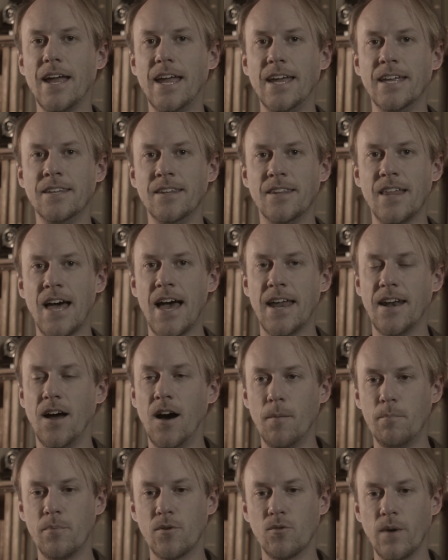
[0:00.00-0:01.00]
in that
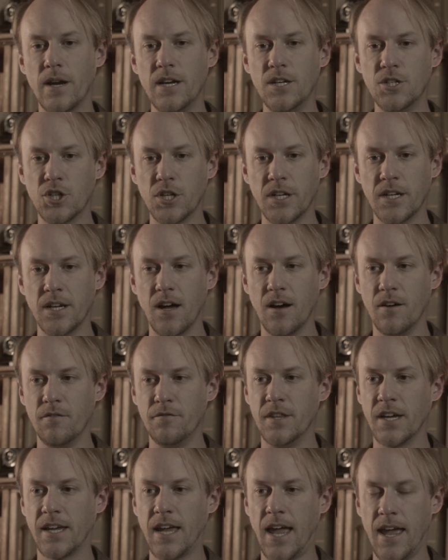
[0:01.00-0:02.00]
operation
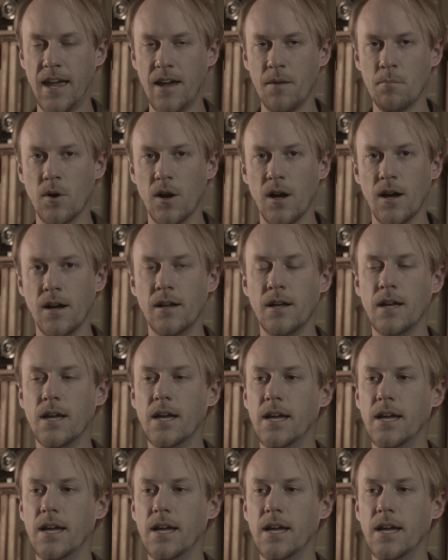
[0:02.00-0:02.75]
of the camera